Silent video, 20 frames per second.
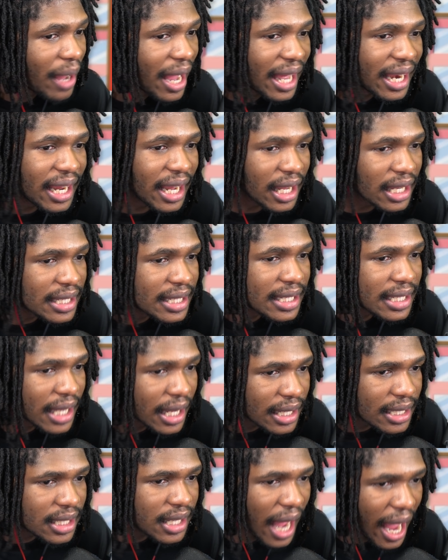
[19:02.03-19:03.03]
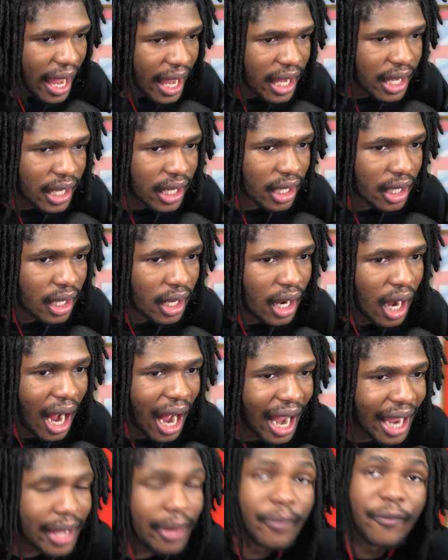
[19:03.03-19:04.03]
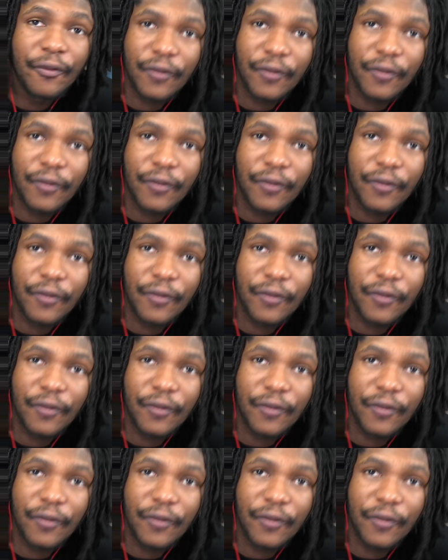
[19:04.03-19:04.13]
man is six K. I am